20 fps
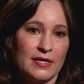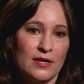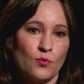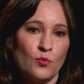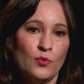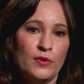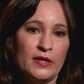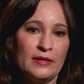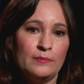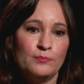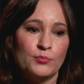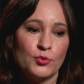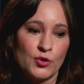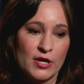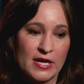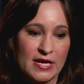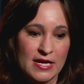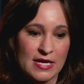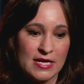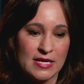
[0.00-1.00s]
We
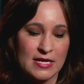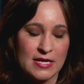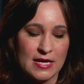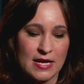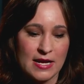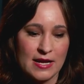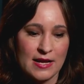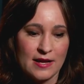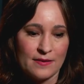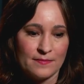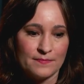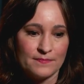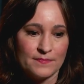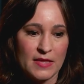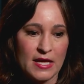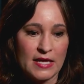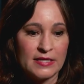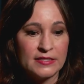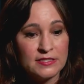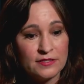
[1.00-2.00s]
bring
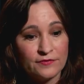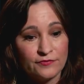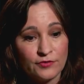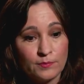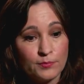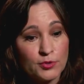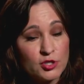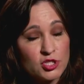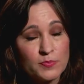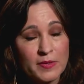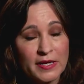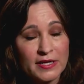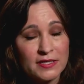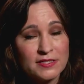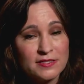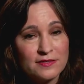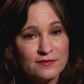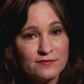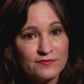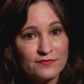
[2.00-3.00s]
a different
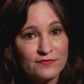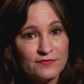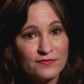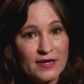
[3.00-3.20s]
perspective,